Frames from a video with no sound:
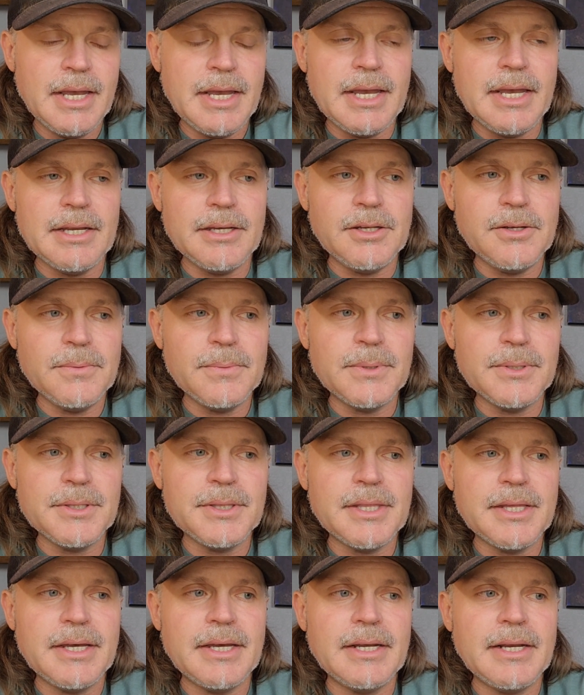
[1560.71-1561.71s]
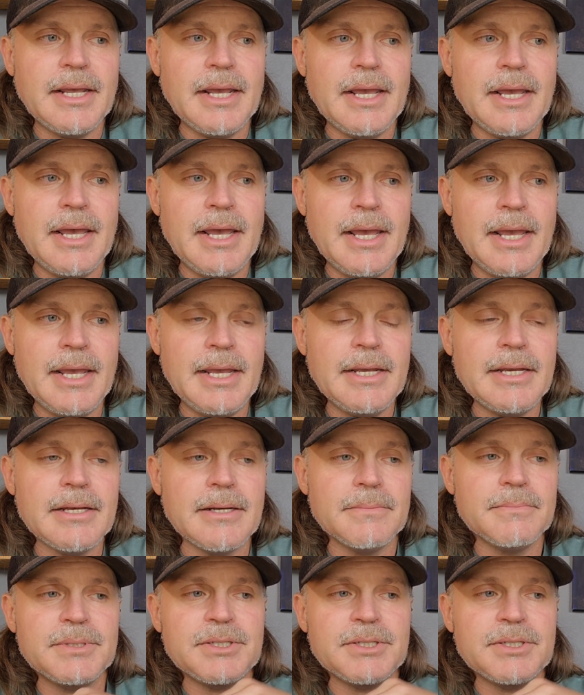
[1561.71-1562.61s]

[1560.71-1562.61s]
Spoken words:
and you will then hang them